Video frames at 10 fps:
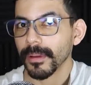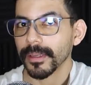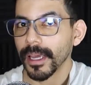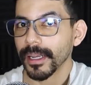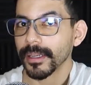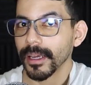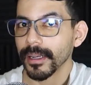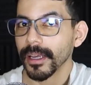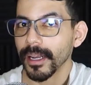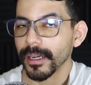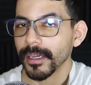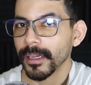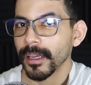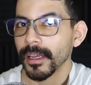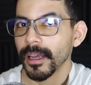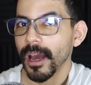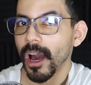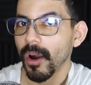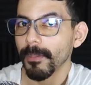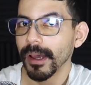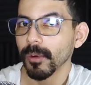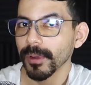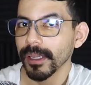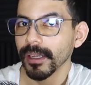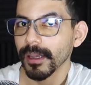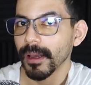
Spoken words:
da da da da da, how might we